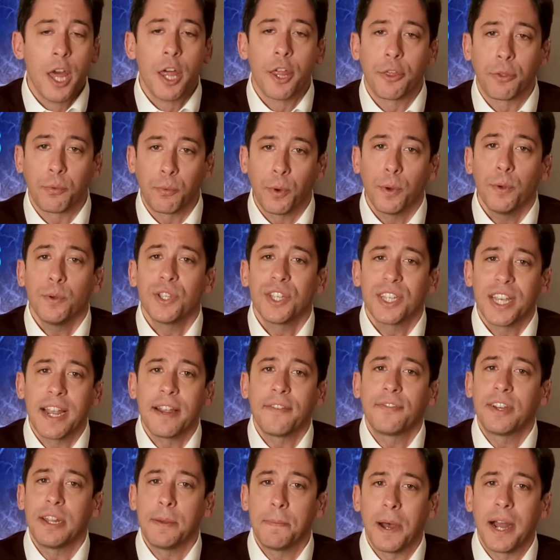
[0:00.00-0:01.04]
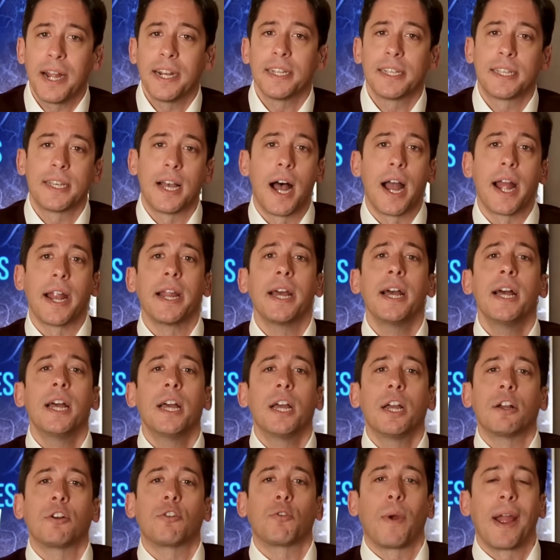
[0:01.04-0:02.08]
Through safety by design,
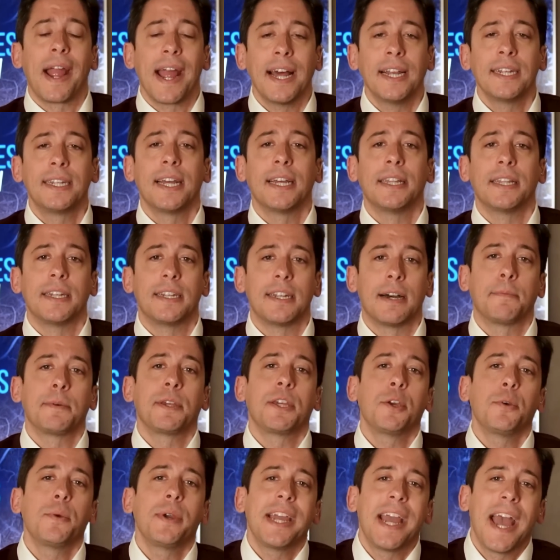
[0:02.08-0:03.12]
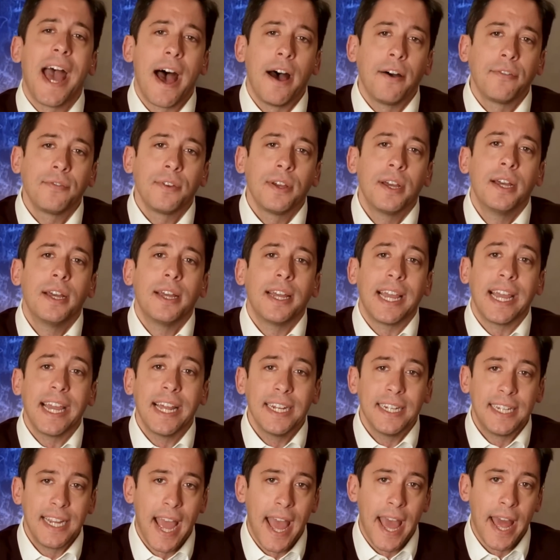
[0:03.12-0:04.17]
Grant and the WEF
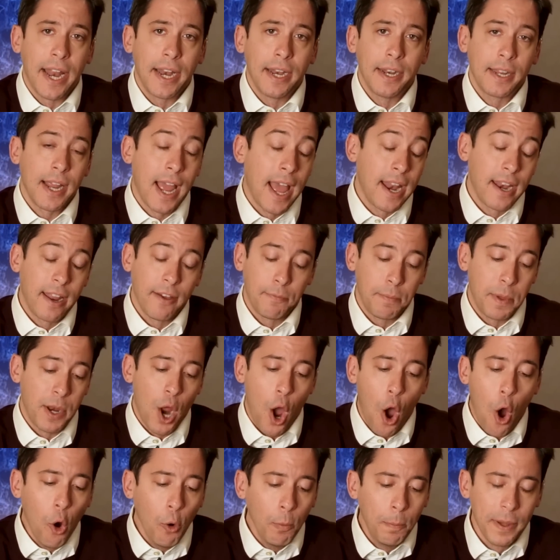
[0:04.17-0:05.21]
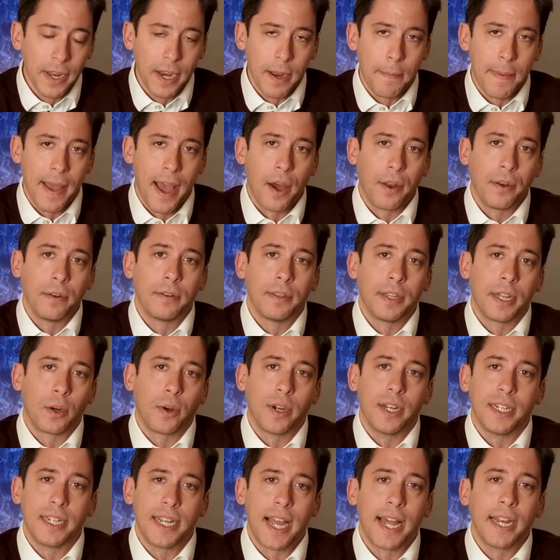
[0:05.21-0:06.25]
intend and have been open about
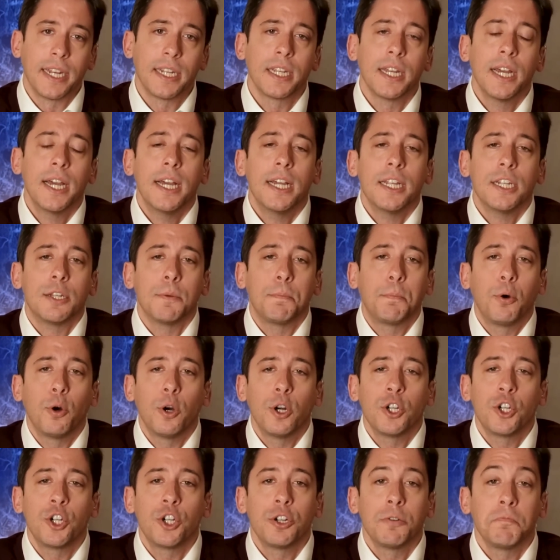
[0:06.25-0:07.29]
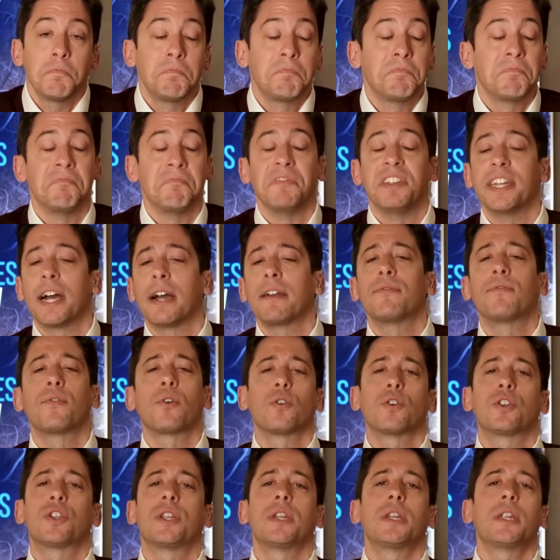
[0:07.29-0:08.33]
their intent to push
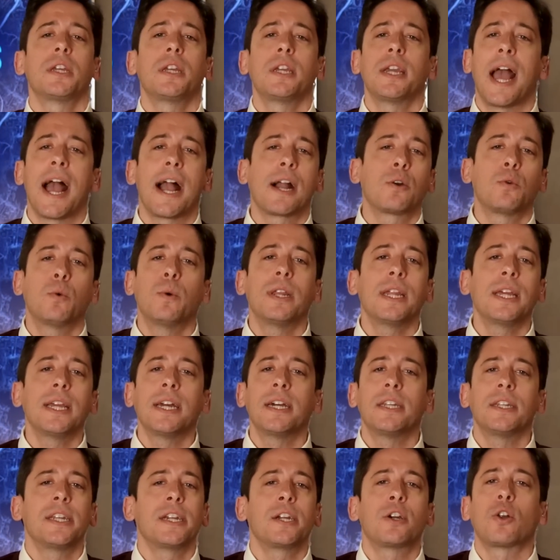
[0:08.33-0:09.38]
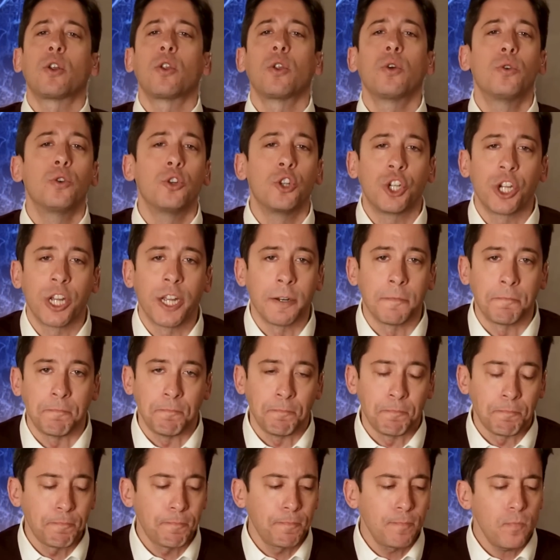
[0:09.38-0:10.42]
diversity, equity, and
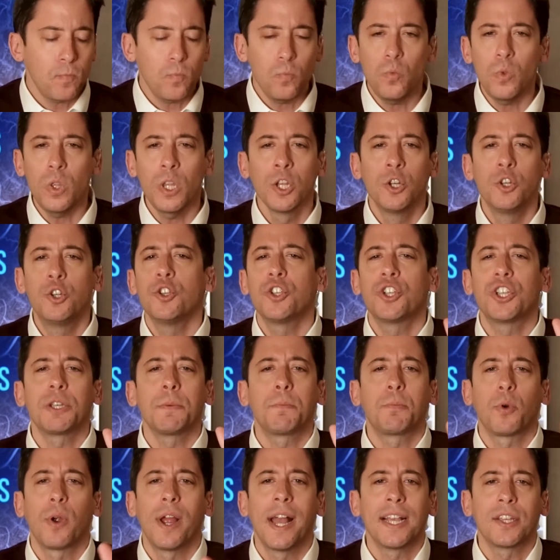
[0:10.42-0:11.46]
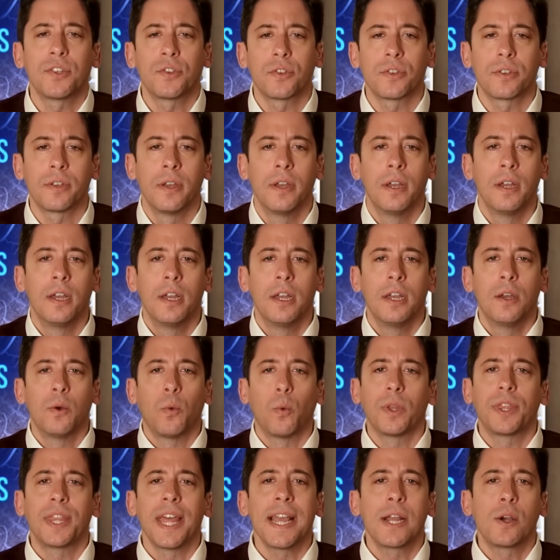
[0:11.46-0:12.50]
inclusion, to suppress
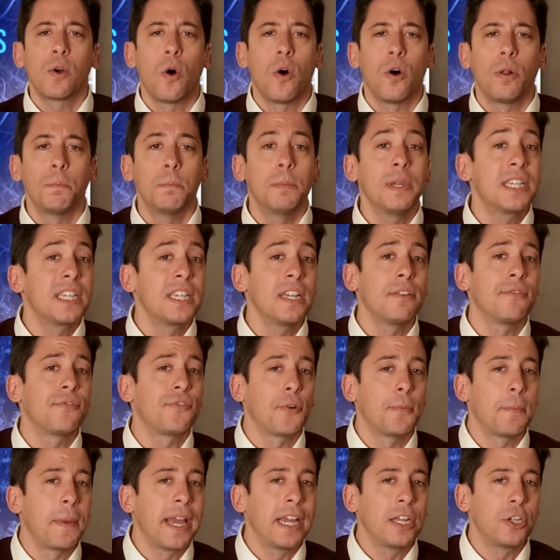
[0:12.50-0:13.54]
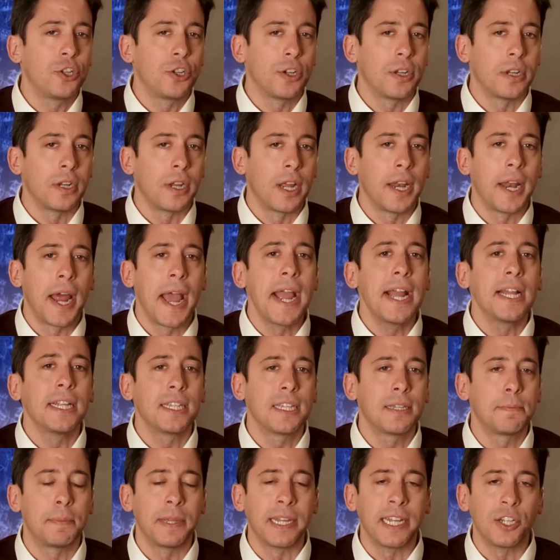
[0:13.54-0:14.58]
what they call misinformation and
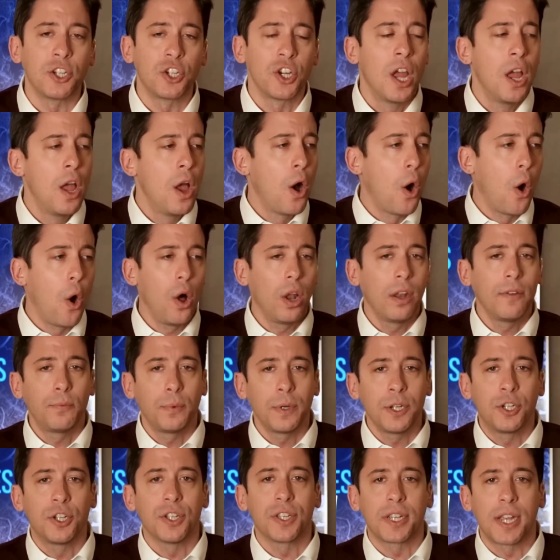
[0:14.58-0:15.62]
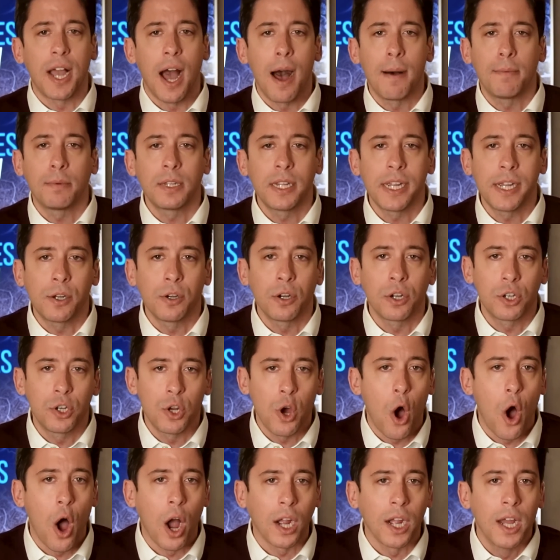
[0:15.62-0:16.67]
hate speech, all of which is gobbledygook
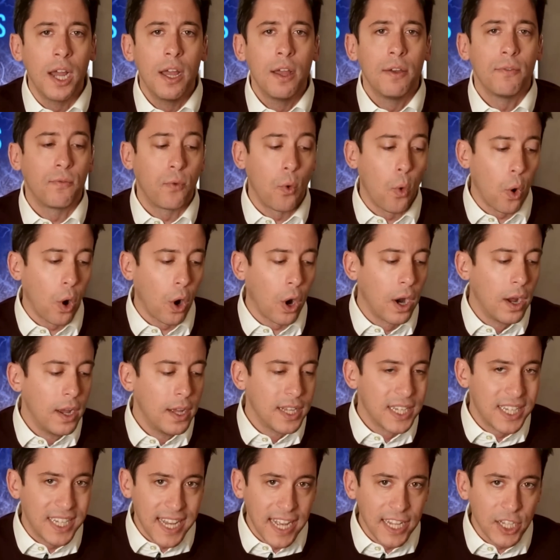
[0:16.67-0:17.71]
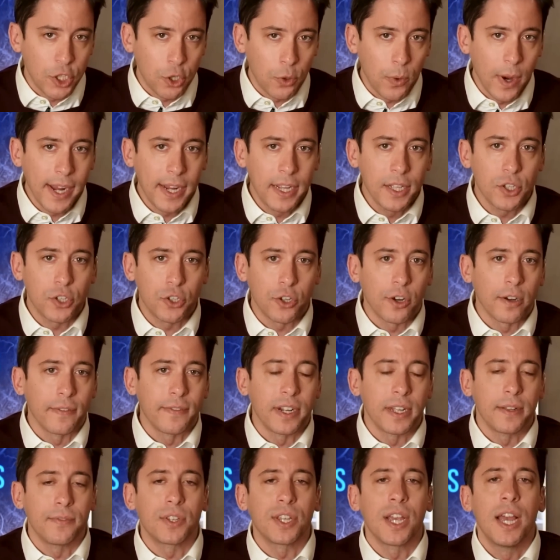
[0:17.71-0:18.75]
talk for censoring
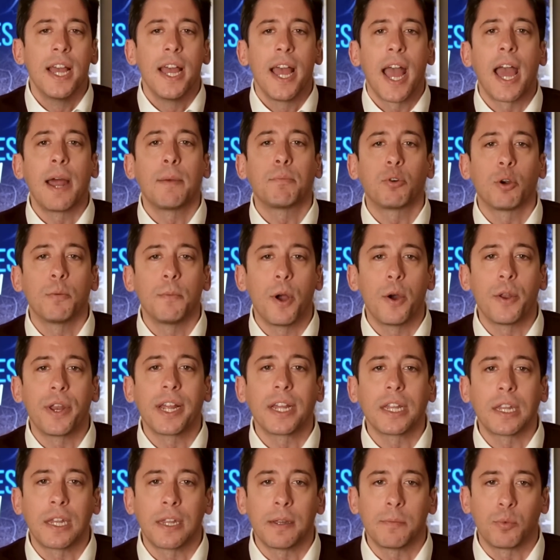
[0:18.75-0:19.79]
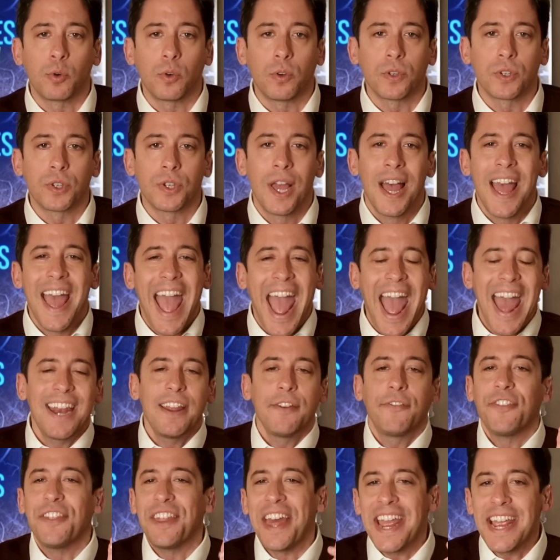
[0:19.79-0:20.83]
conservatives and promoting liberals.
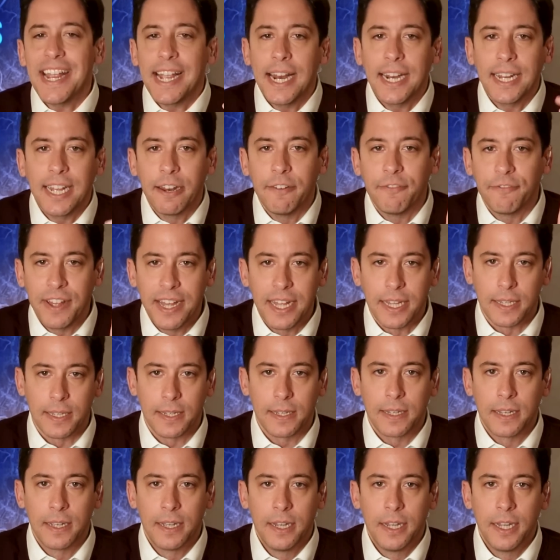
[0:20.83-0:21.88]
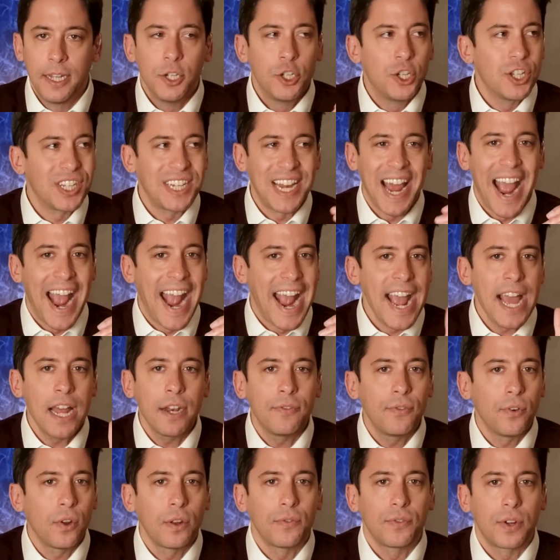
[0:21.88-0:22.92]
And if they can convince just a
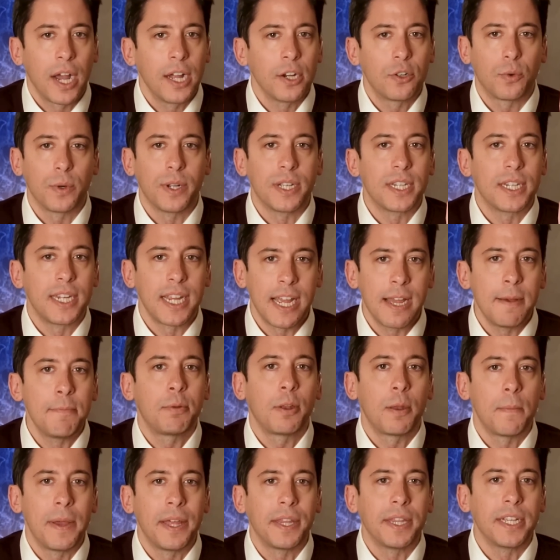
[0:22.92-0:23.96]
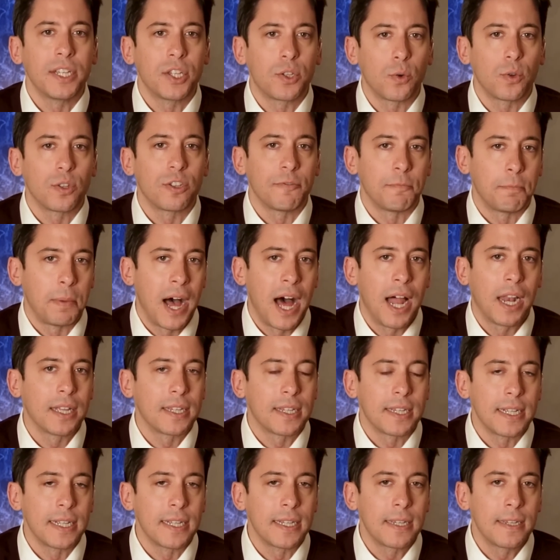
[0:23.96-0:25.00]
handful of countries to implement these sorts of
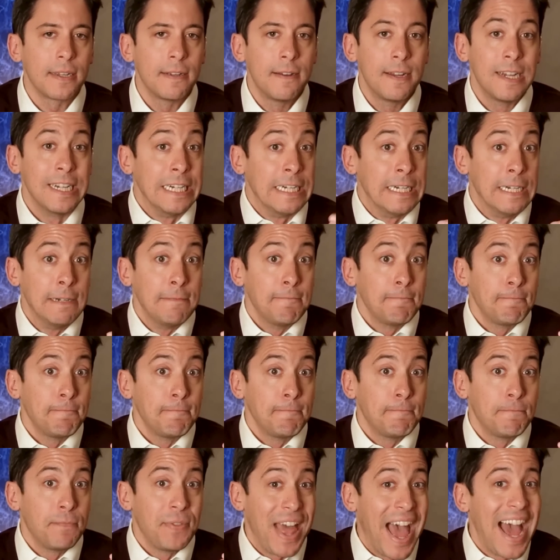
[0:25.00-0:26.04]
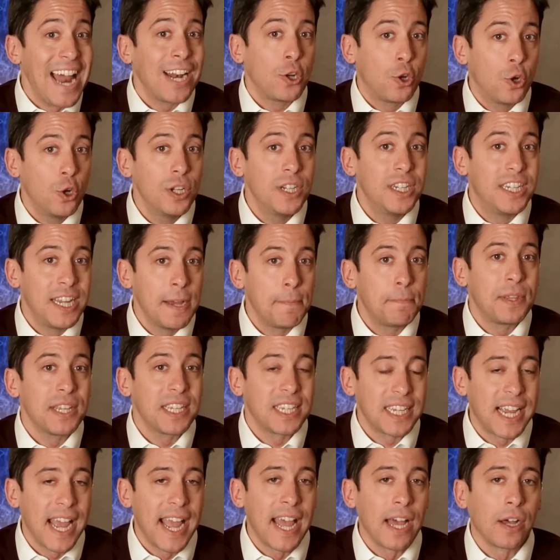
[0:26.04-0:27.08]
policies, that could tip the
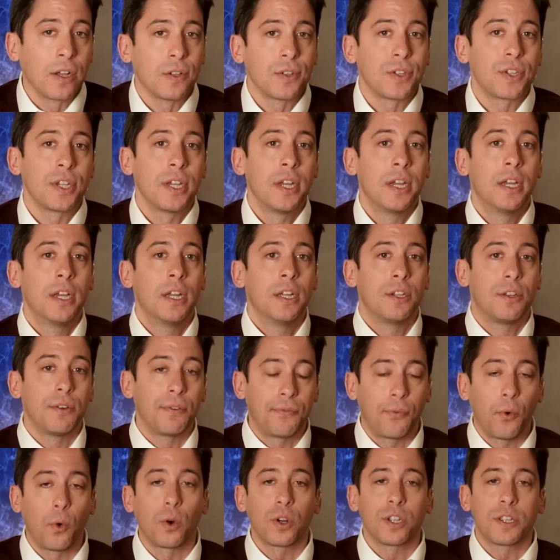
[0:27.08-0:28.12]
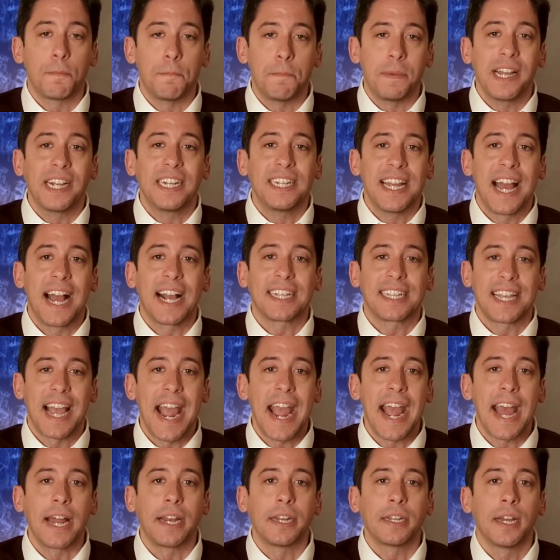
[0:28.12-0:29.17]
scales to force big tech's
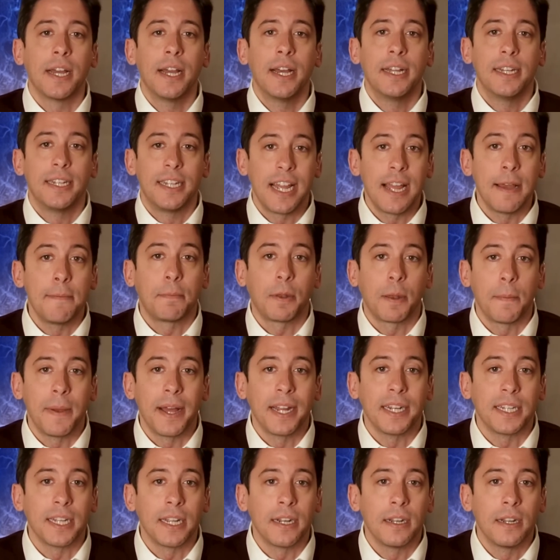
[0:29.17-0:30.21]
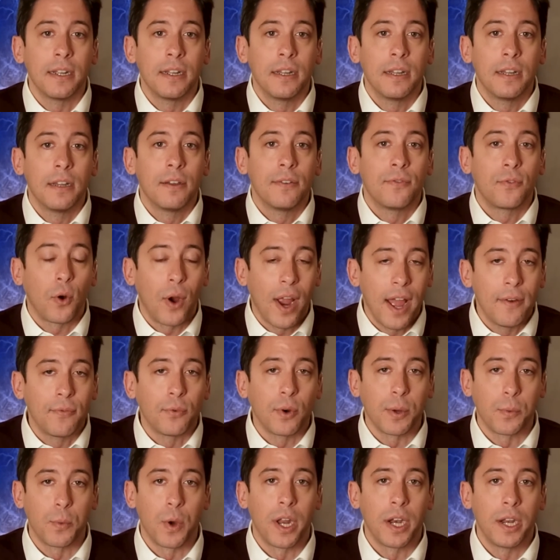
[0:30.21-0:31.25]
hand to implement it for
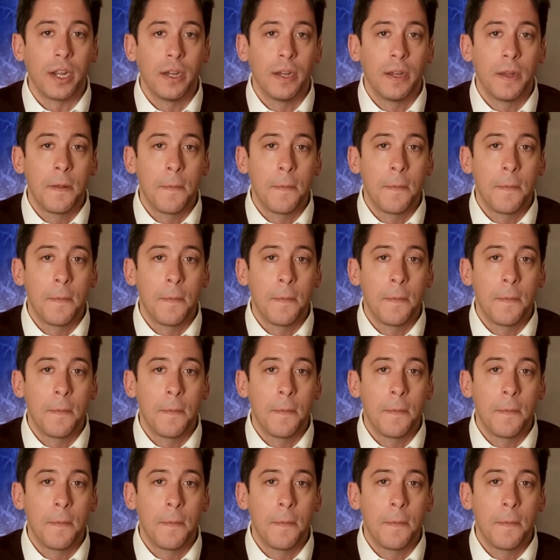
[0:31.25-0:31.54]
everyone.